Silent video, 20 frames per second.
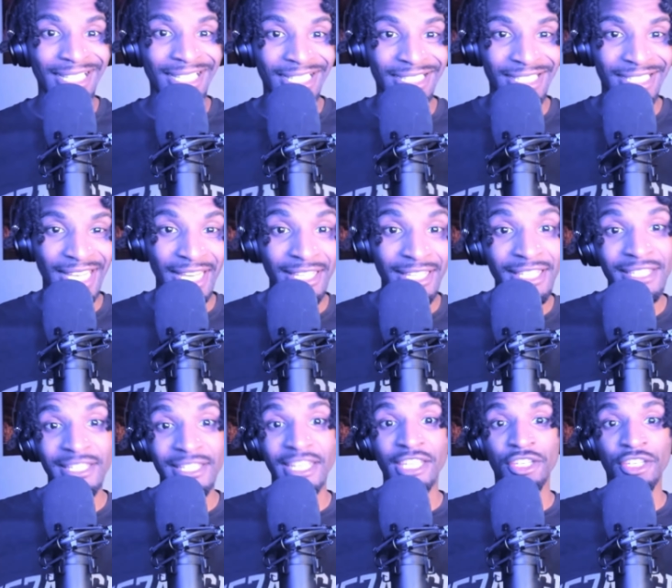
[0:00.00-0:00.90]
take this
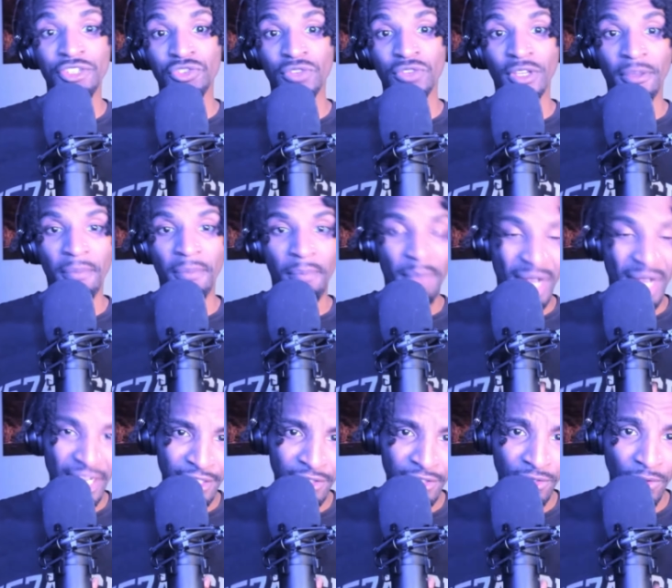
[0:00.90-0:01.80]
industry by
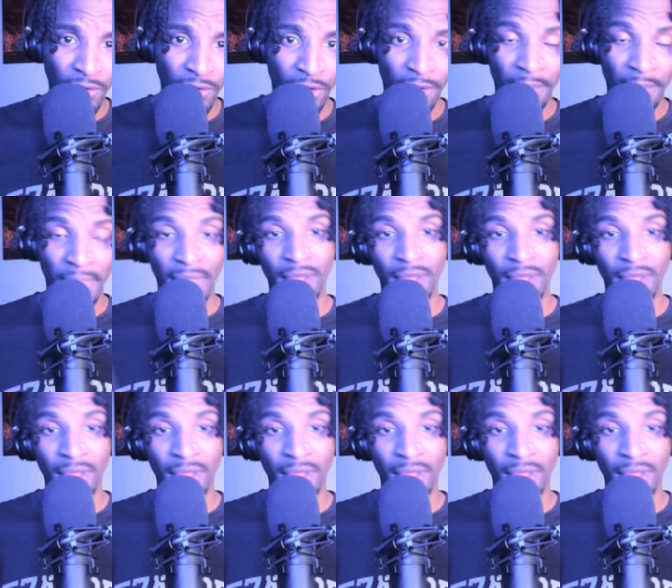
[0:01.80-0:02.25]
storm,